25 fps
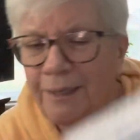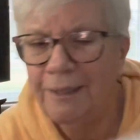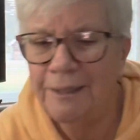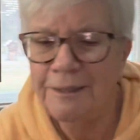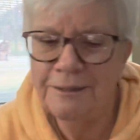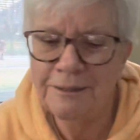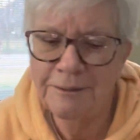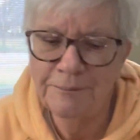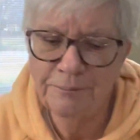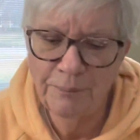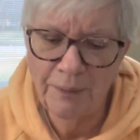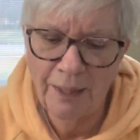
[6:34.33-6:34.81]

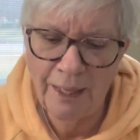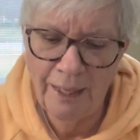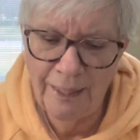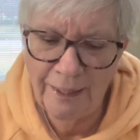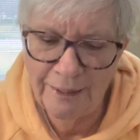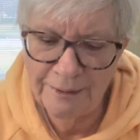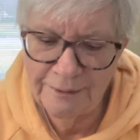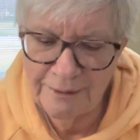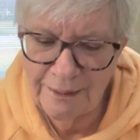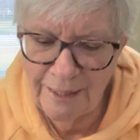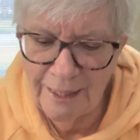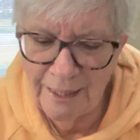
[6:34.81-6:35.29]
is? And
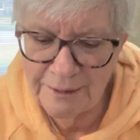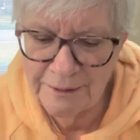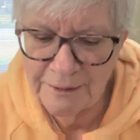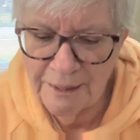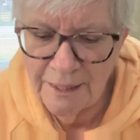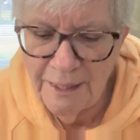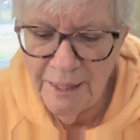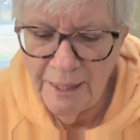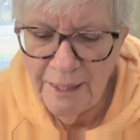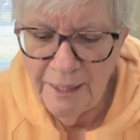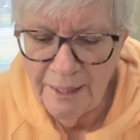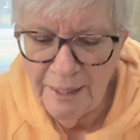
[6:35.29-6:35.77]
it says,
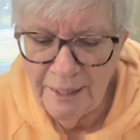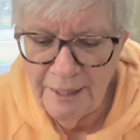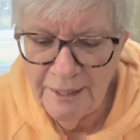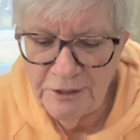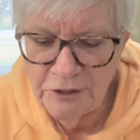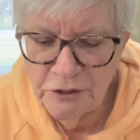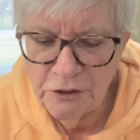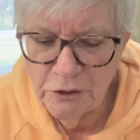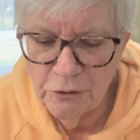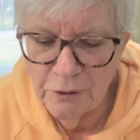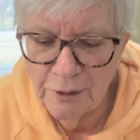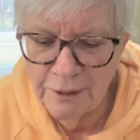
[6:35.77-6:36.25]

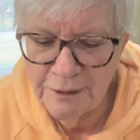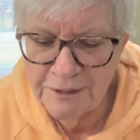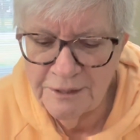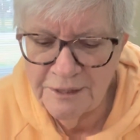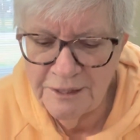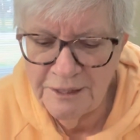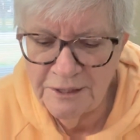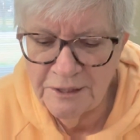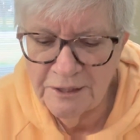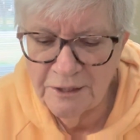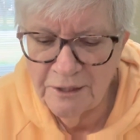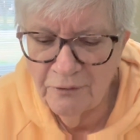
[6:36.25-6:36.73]
Easter, a
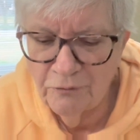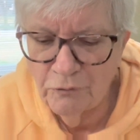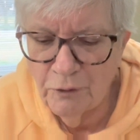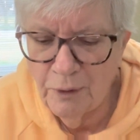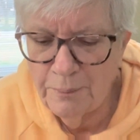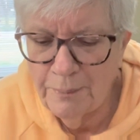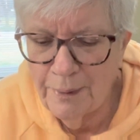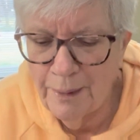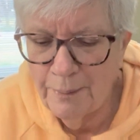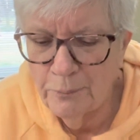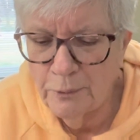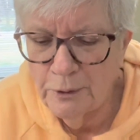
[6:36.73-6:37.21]
season of
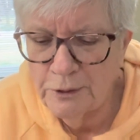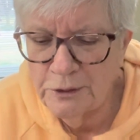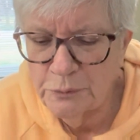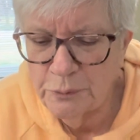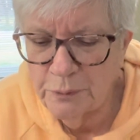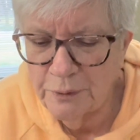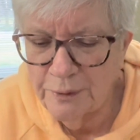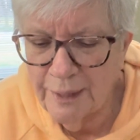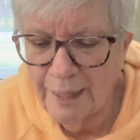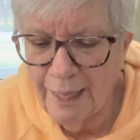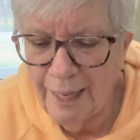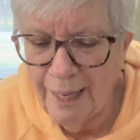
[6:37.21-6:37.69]
remembrance
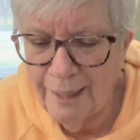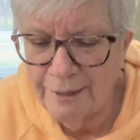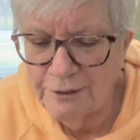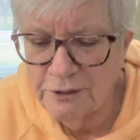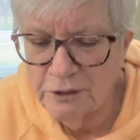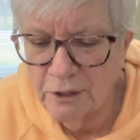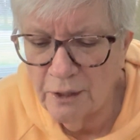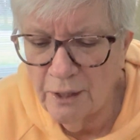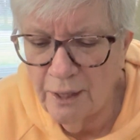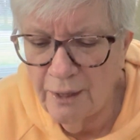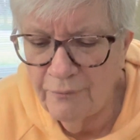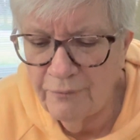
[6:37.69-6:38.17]
with
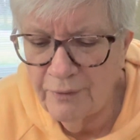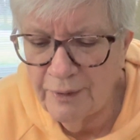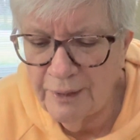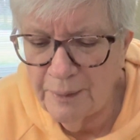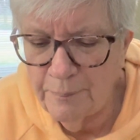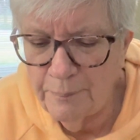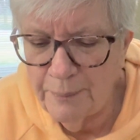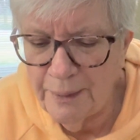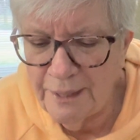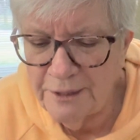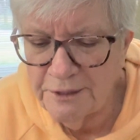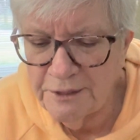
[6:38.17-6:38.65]
God's love and
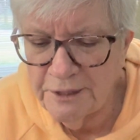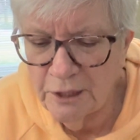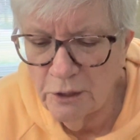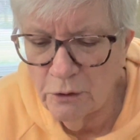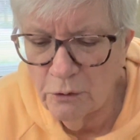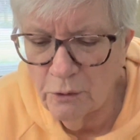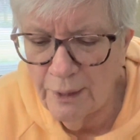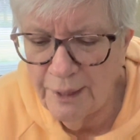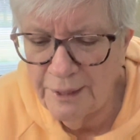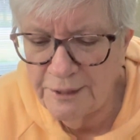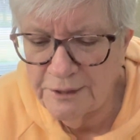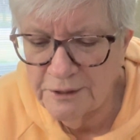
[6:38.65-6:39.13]
amazing
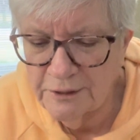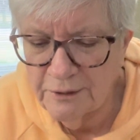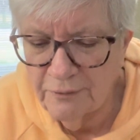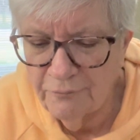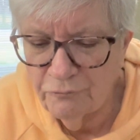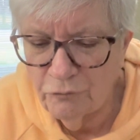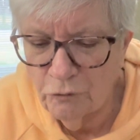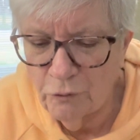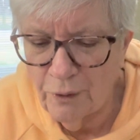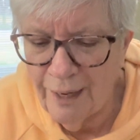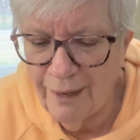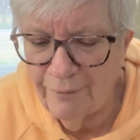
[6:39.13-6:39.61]
grace
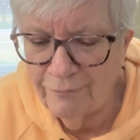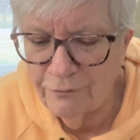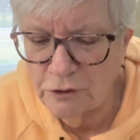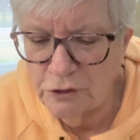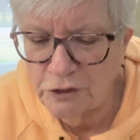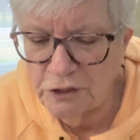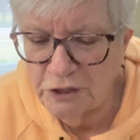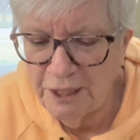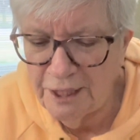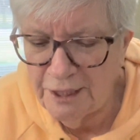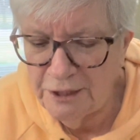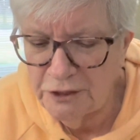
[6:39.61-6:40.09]
forever
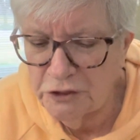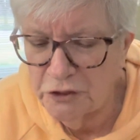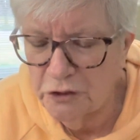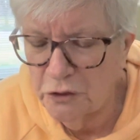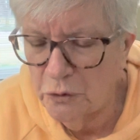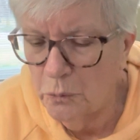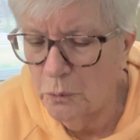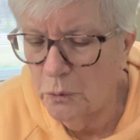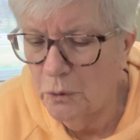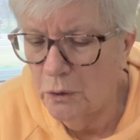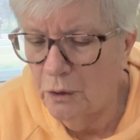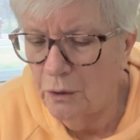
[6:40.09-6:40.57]
changed
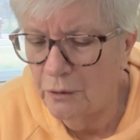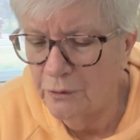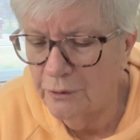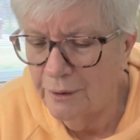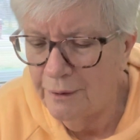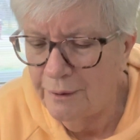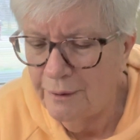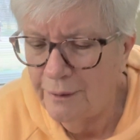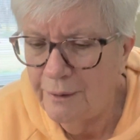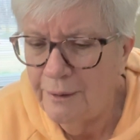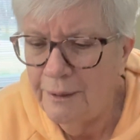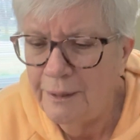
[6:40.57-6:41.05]
the
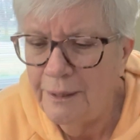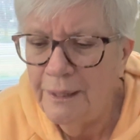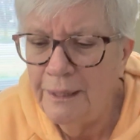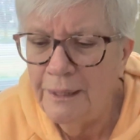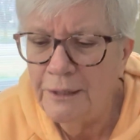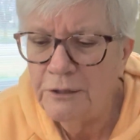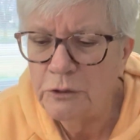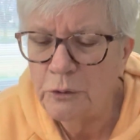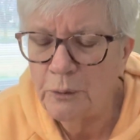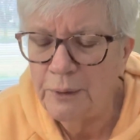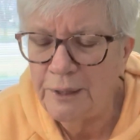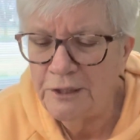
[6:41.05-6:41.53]
world.
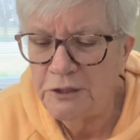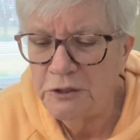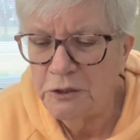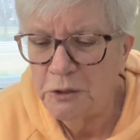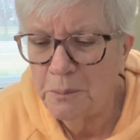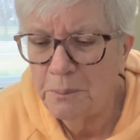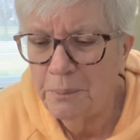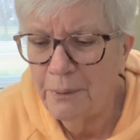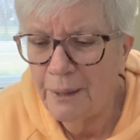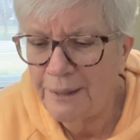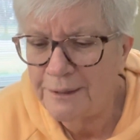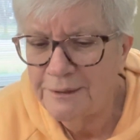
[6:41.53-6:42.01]
So
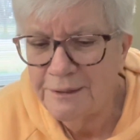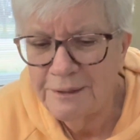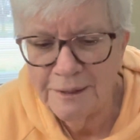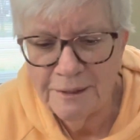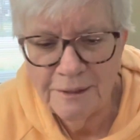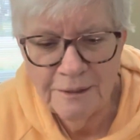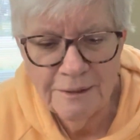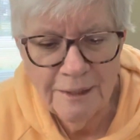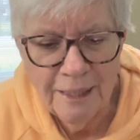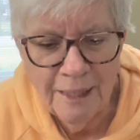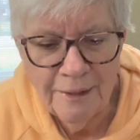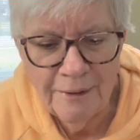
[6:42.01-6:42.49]
Easter
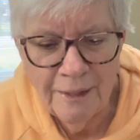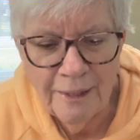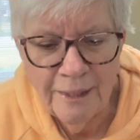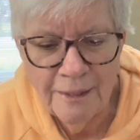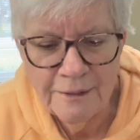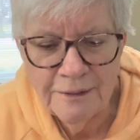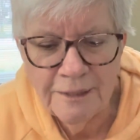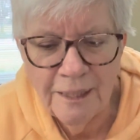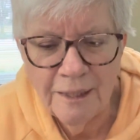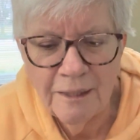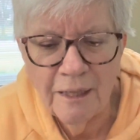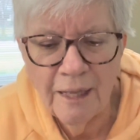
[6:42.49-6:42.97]
blessings. And then
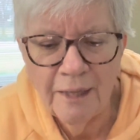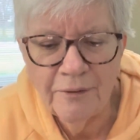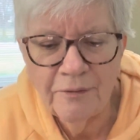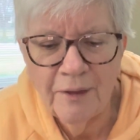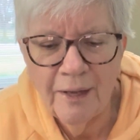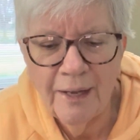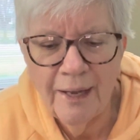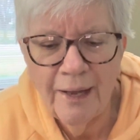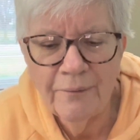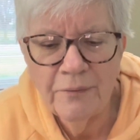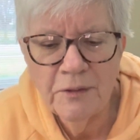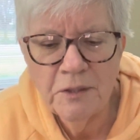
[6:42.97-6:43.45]
it said, let
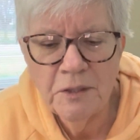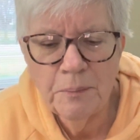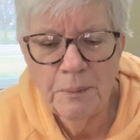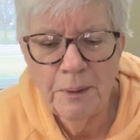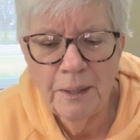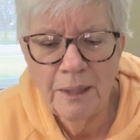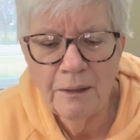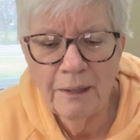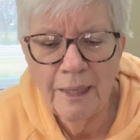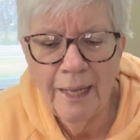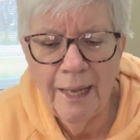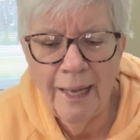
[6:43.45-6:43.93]
the heavens
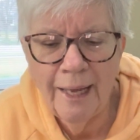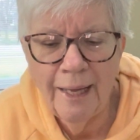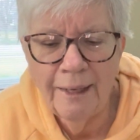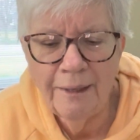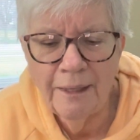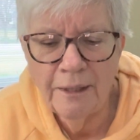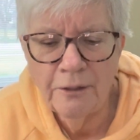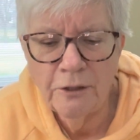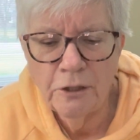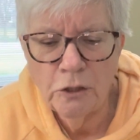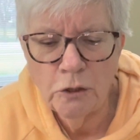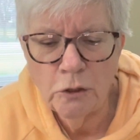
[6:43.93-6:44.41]
be glad
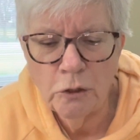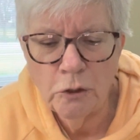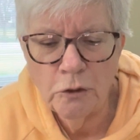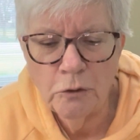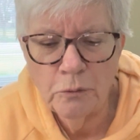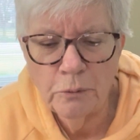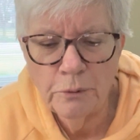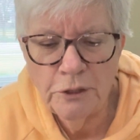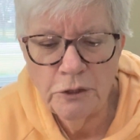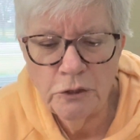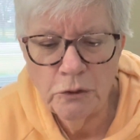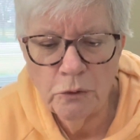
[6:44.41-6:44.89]
and the
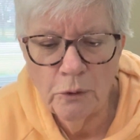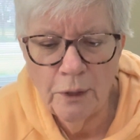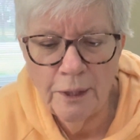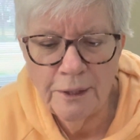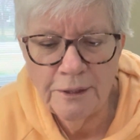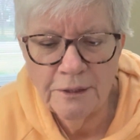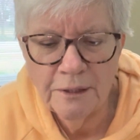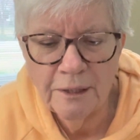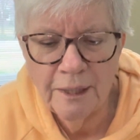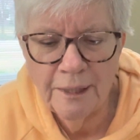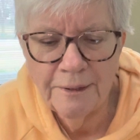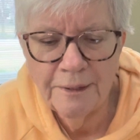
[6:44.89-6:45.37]
earth
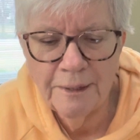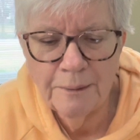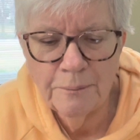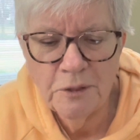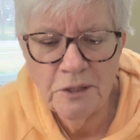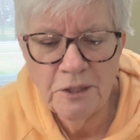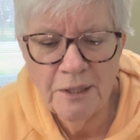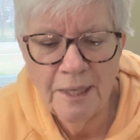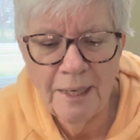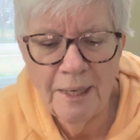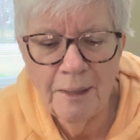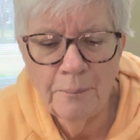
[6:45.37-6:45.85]
rejoice. Let them
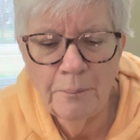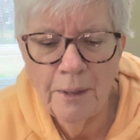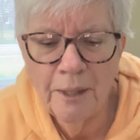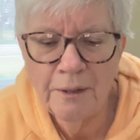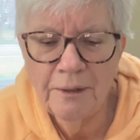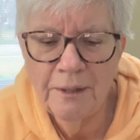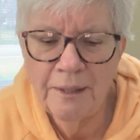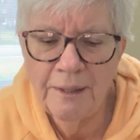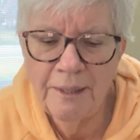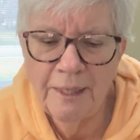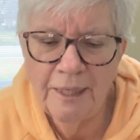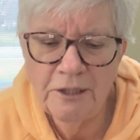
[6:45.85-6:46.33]
say
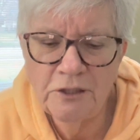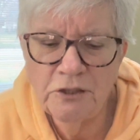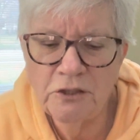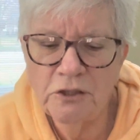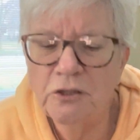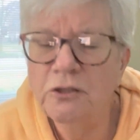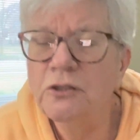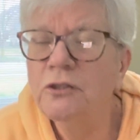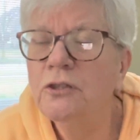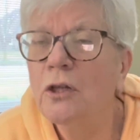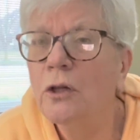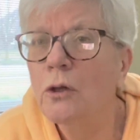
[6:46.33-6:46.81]
among the
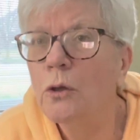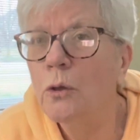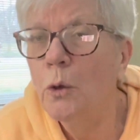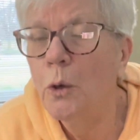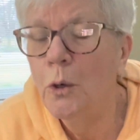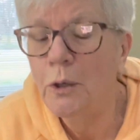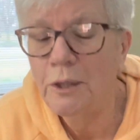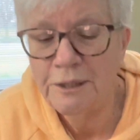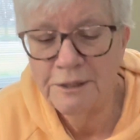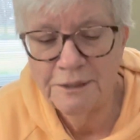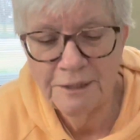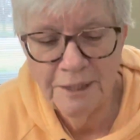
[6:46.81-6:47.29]
nations, the
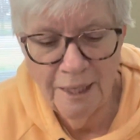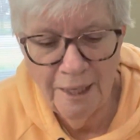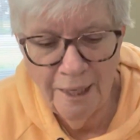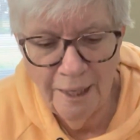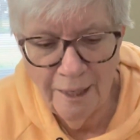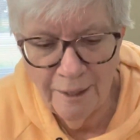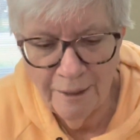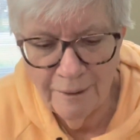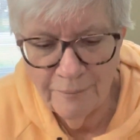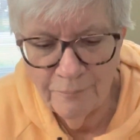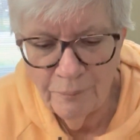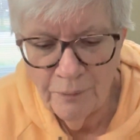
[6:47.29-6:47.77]
Lord is
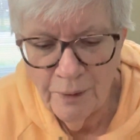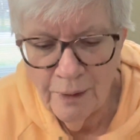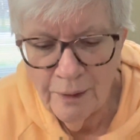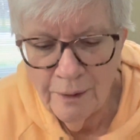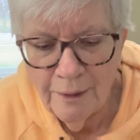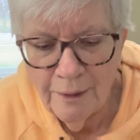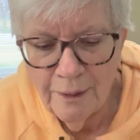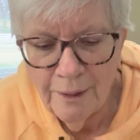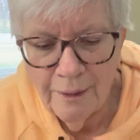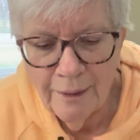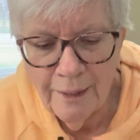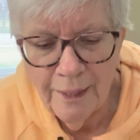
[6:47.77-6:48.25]
King.
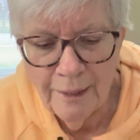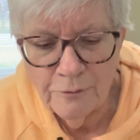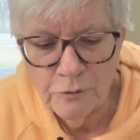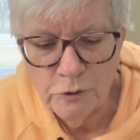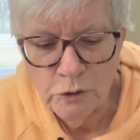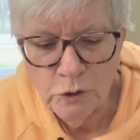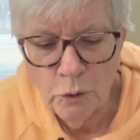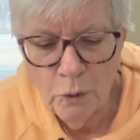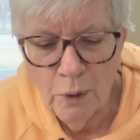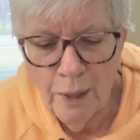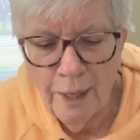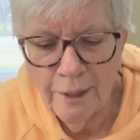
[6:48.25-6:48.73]
That
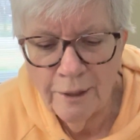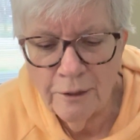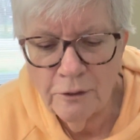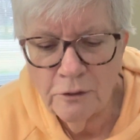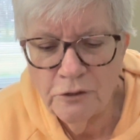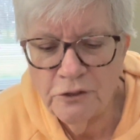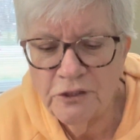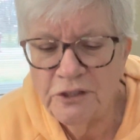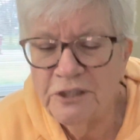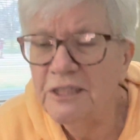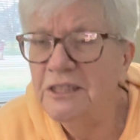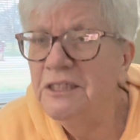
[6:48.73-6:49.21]
was
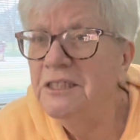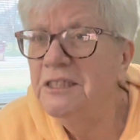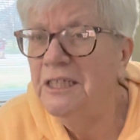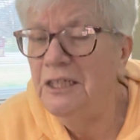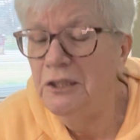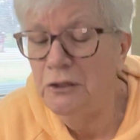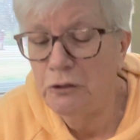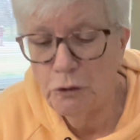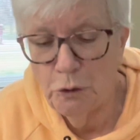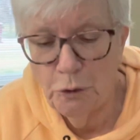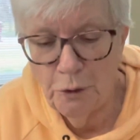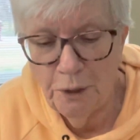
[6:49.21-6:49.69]
Chronicles
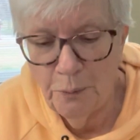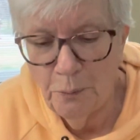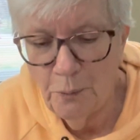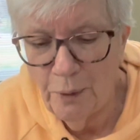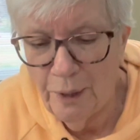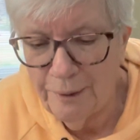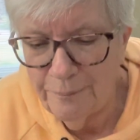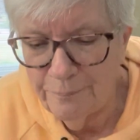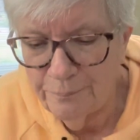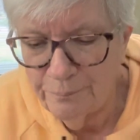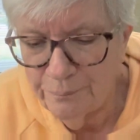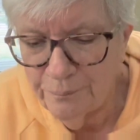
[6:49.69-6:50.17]

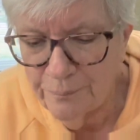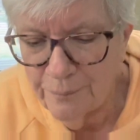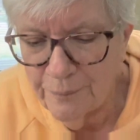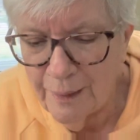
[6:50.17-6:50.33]
16:31.